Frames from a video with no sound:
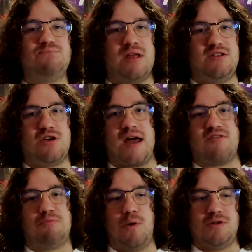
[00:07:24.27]
and you kind
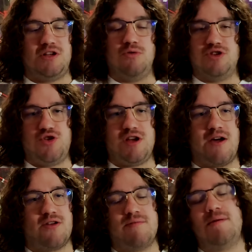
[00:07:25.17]
of put two and two
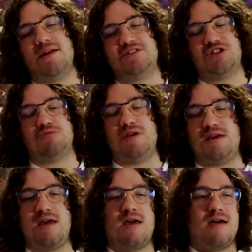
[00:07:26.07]
together, maybe that's just
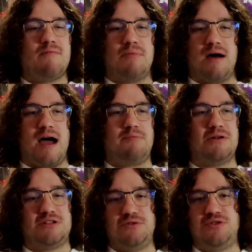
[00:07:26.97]
me, but I
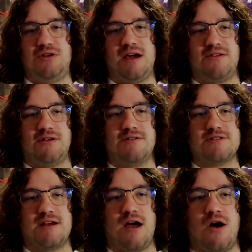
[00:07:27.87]
put two and two together, and I was
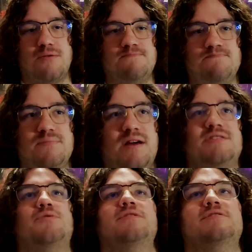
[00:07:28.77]
like, oh,
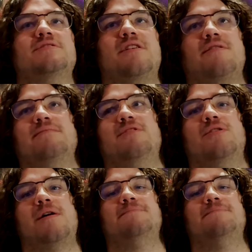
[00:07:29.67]
that's where this is going. Okay.